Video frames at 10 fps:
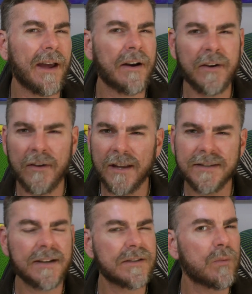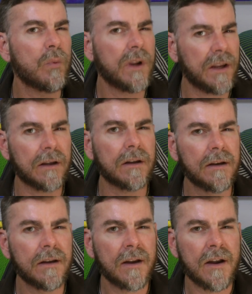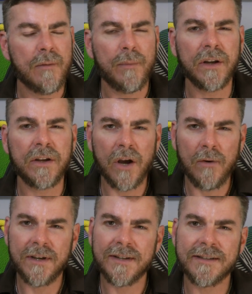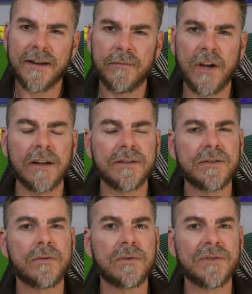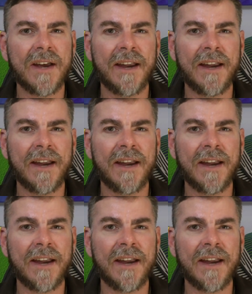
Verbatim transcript: And I know that sounds weird, but you go into some yarn stores